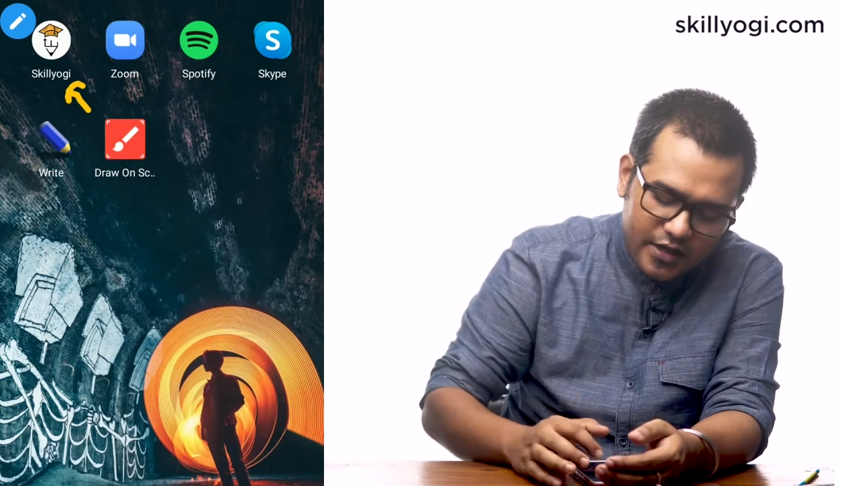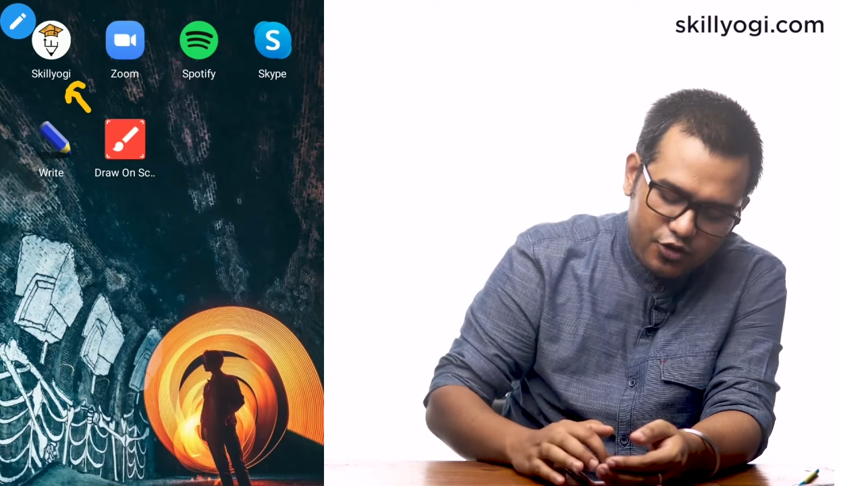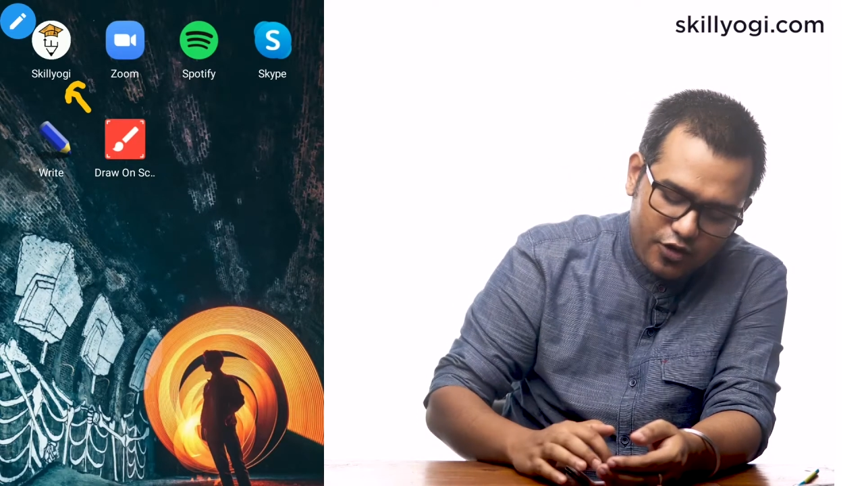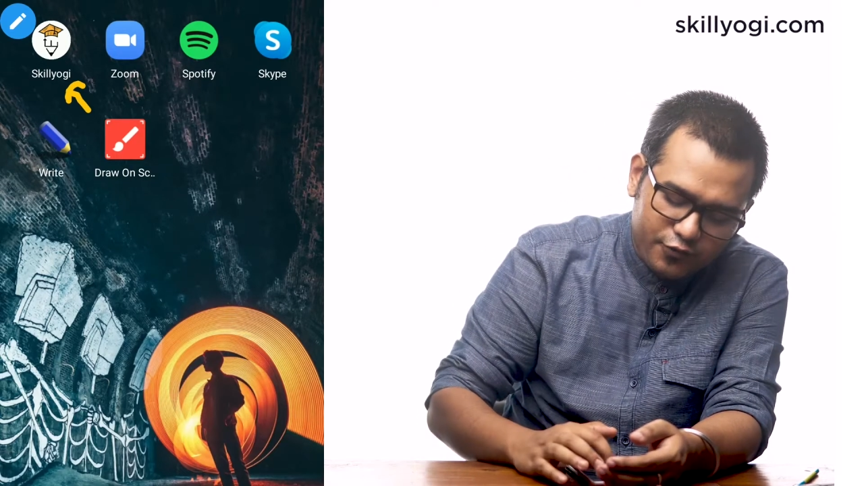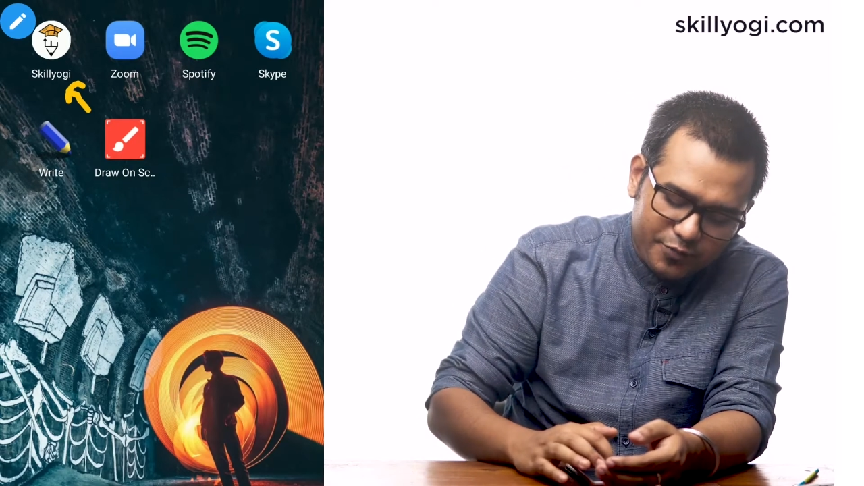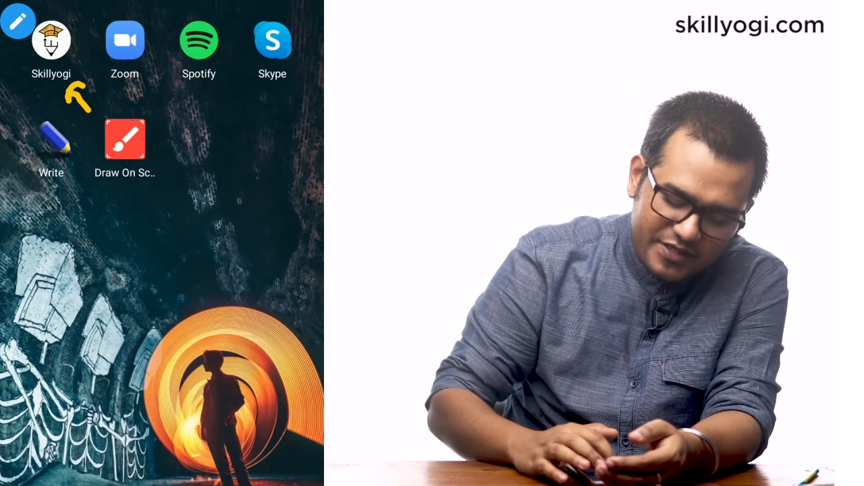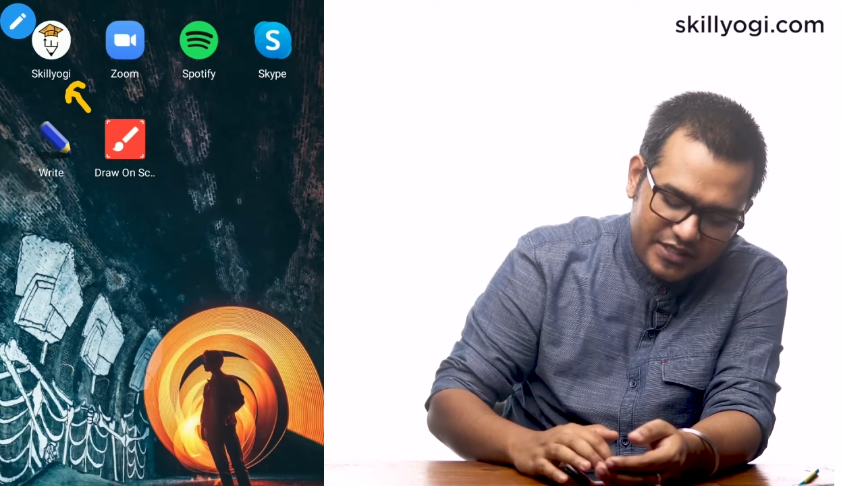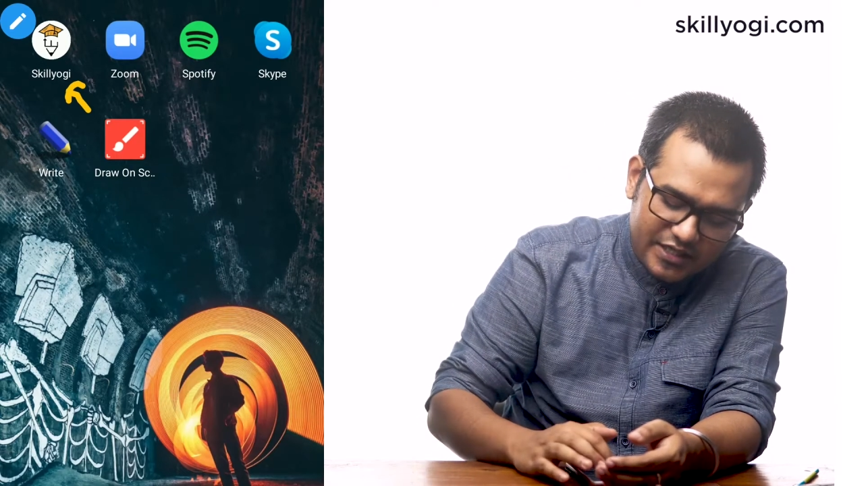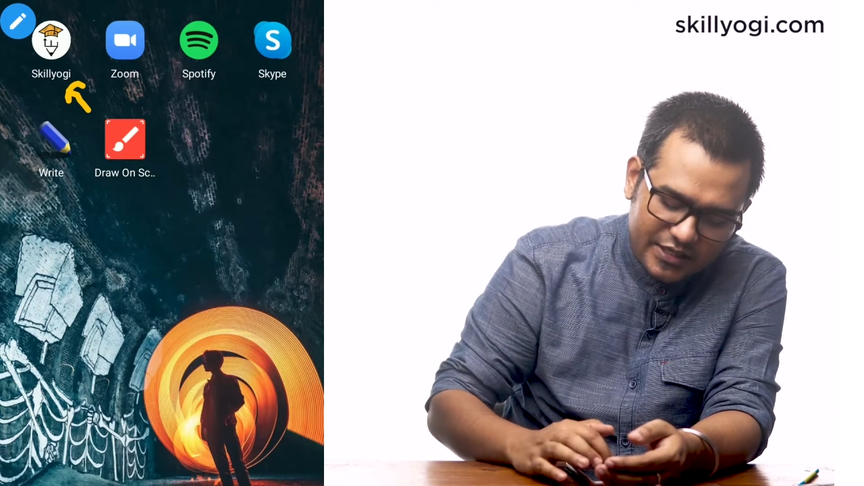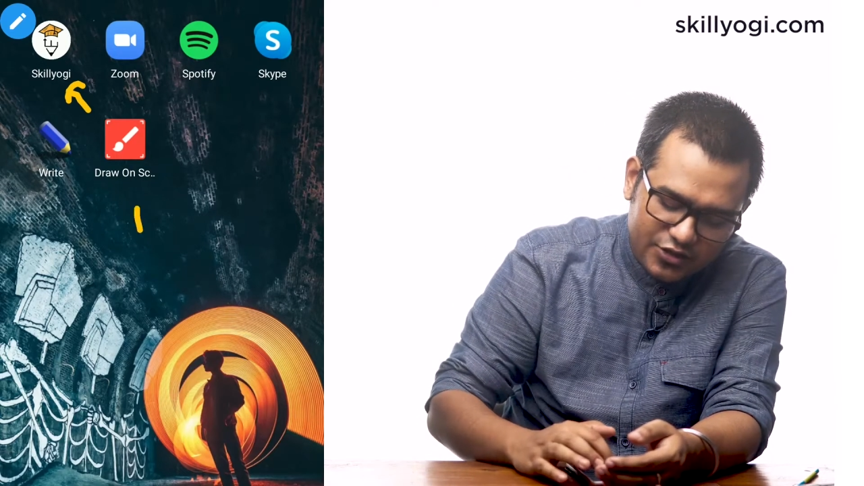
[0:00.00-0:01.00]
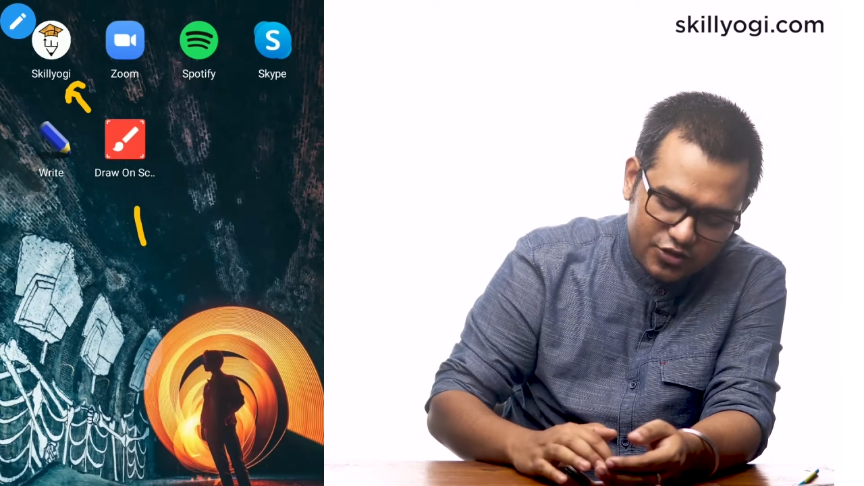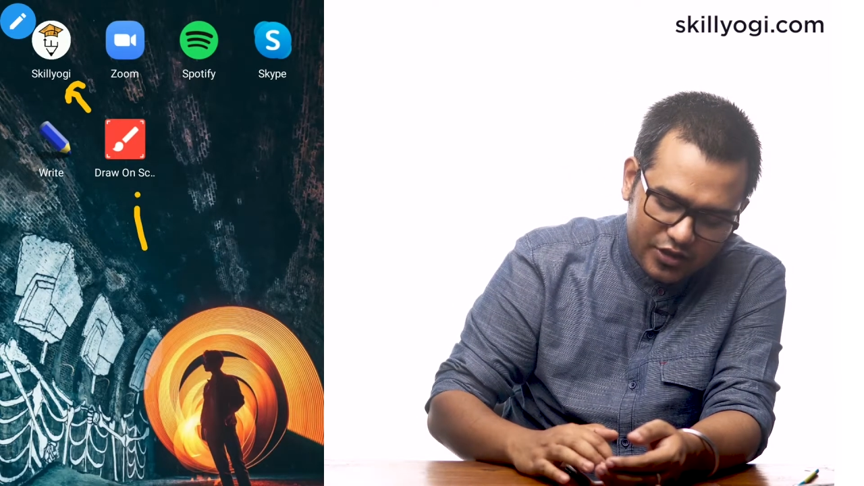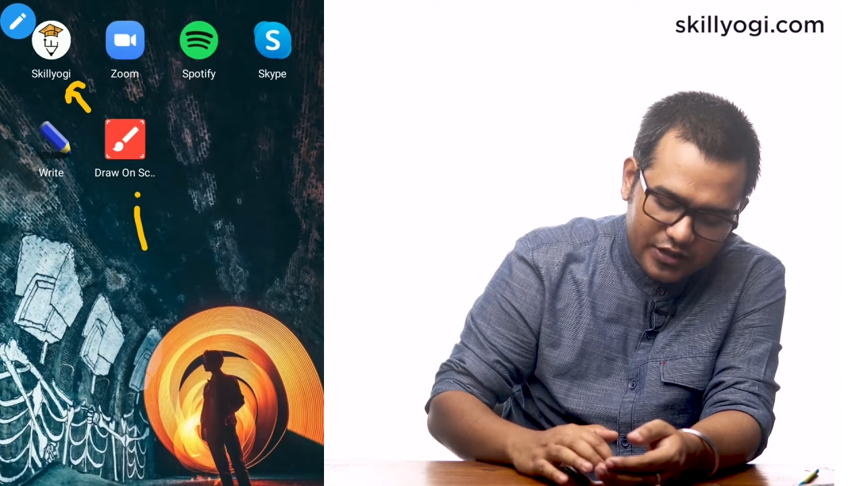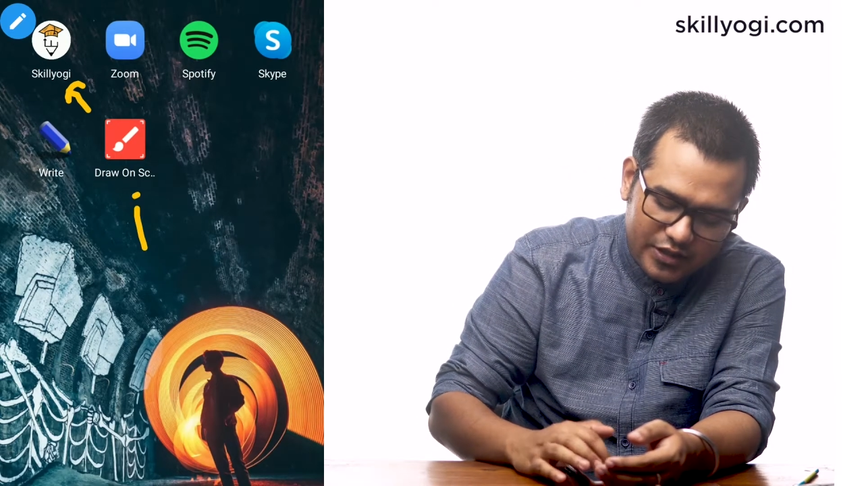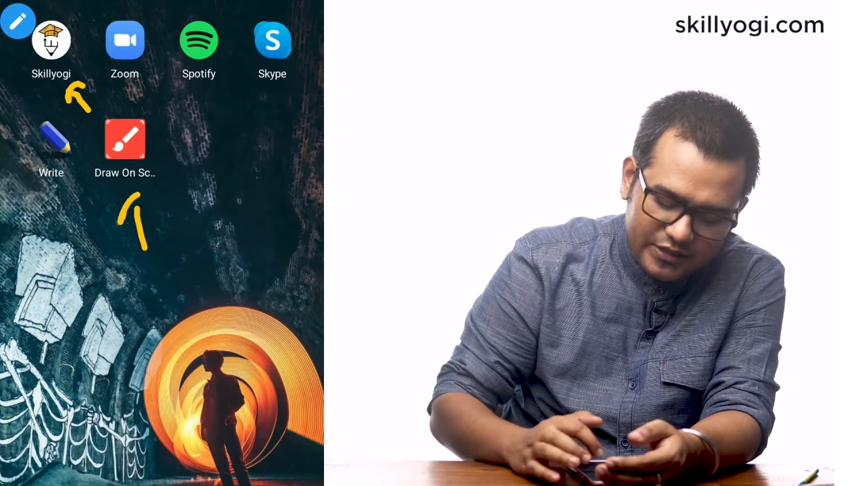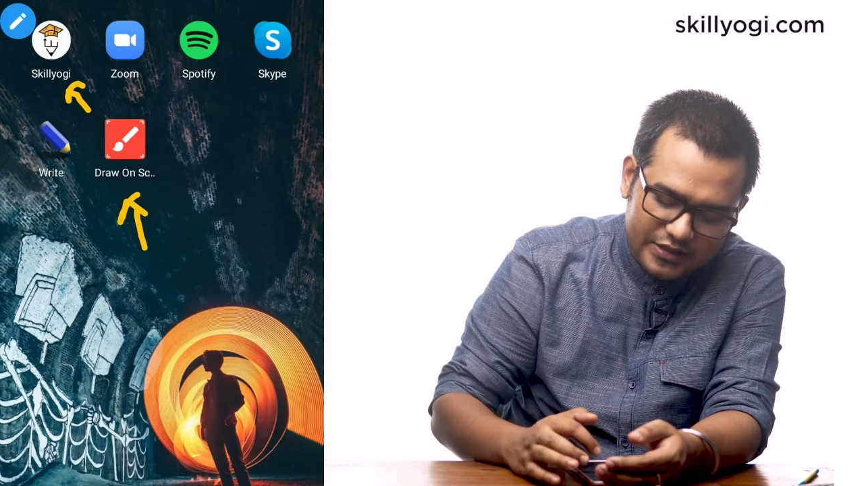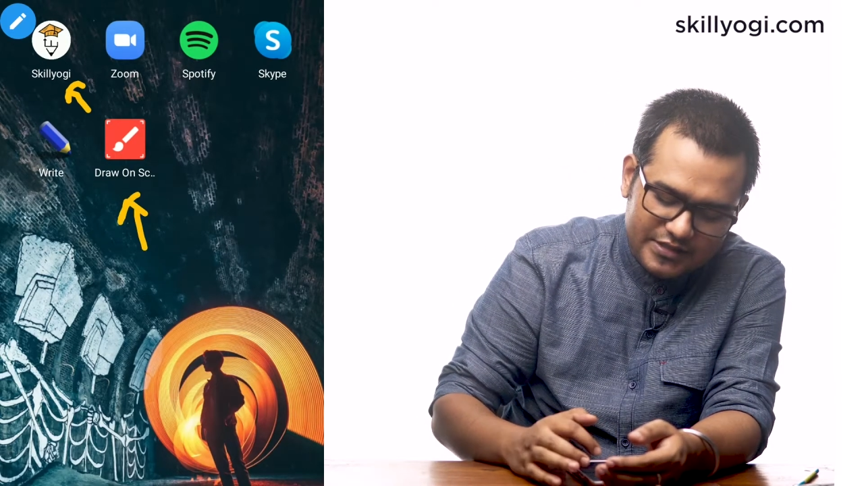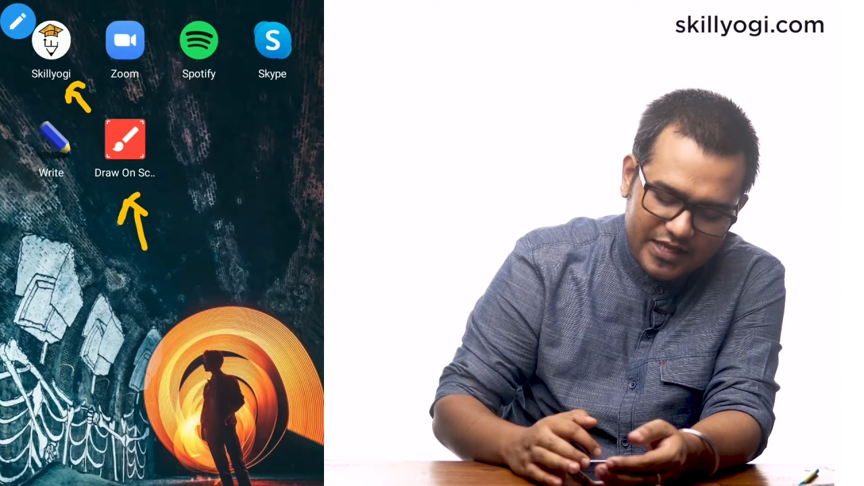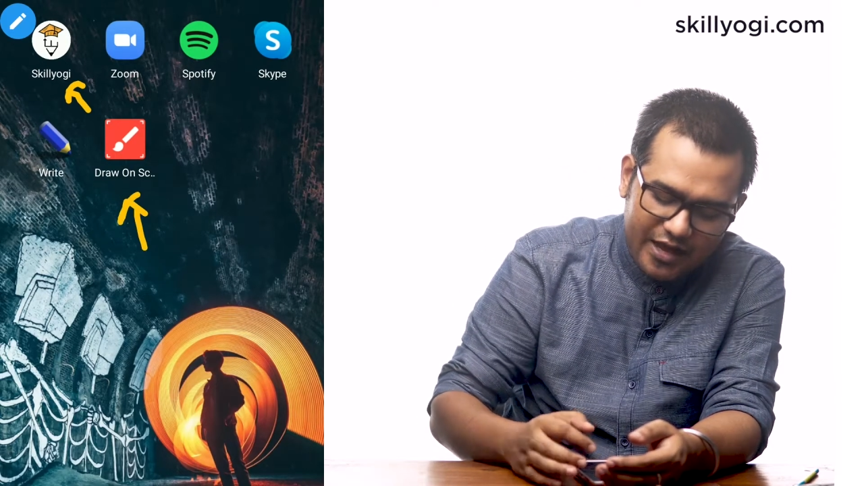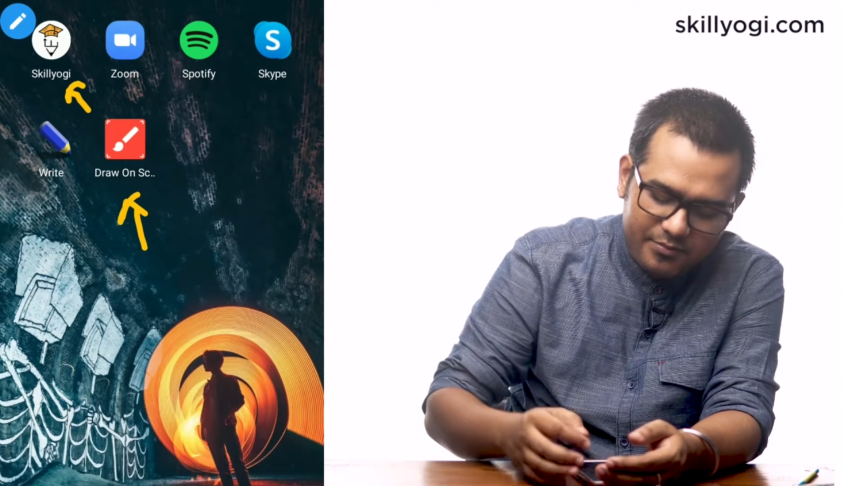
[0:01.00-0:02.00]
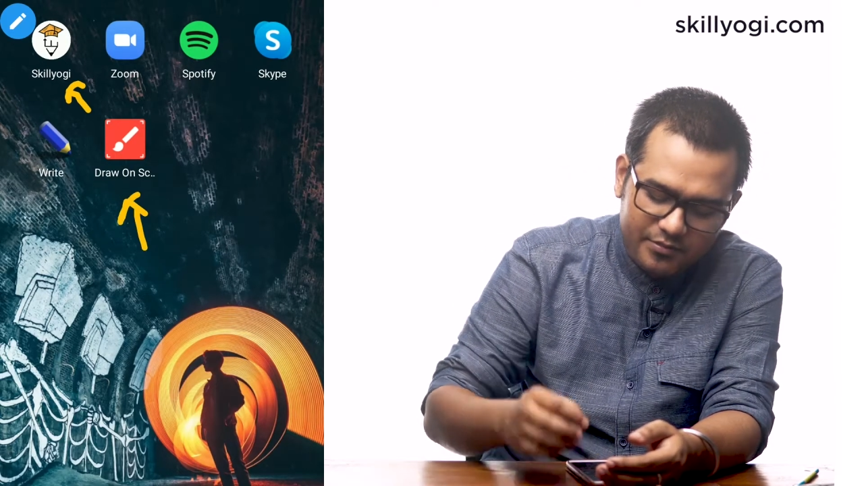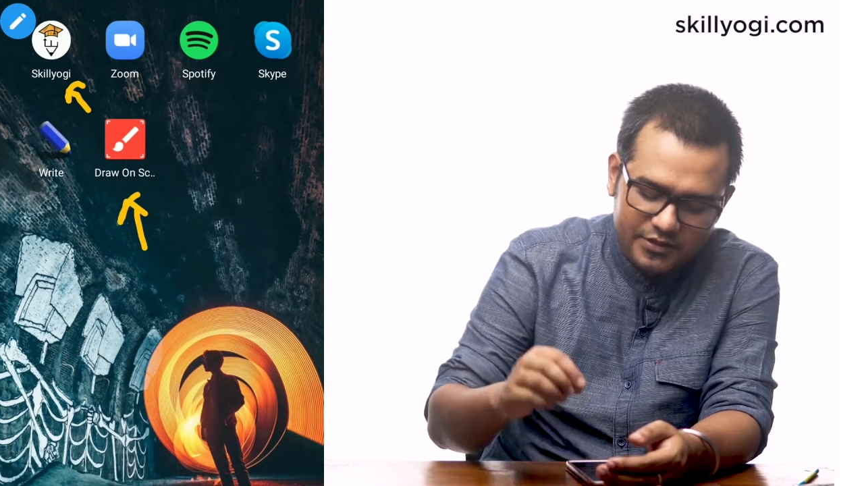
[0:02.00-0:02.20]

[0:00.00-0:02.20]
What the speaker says: you have to basically install this app.